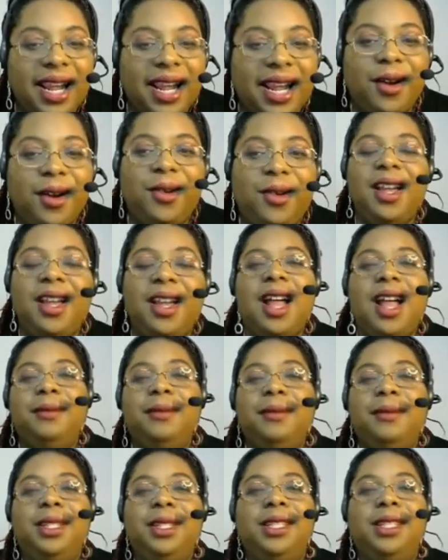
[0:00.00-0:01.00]
Now,
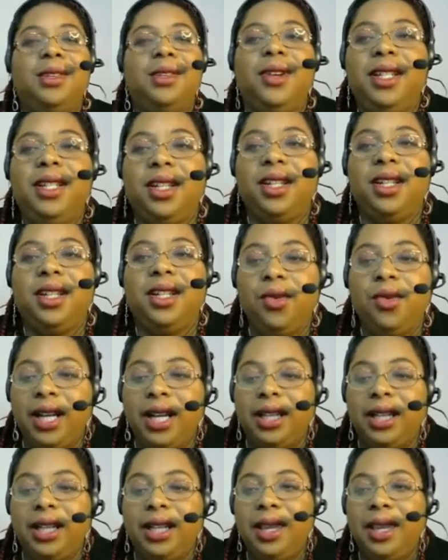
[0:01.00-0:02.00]
I'm just going to
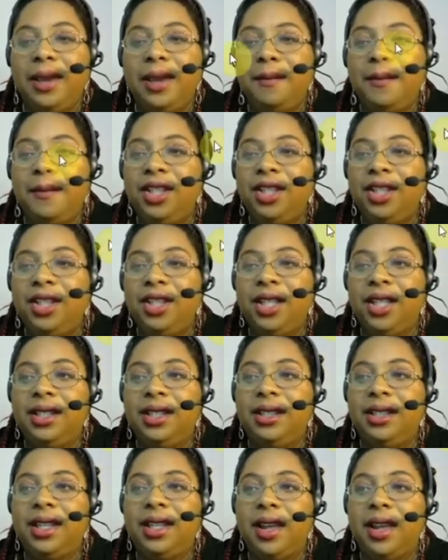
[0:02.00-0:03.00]
quickly
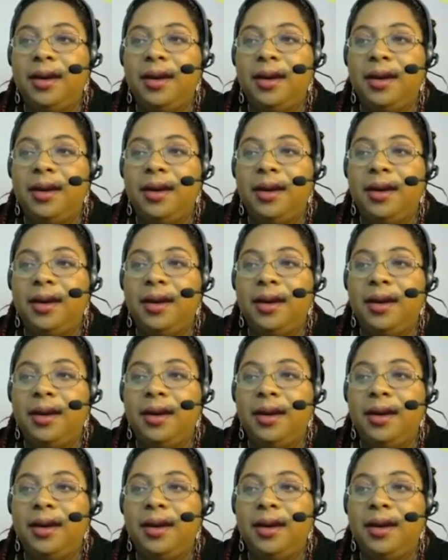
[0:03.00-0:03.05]
mention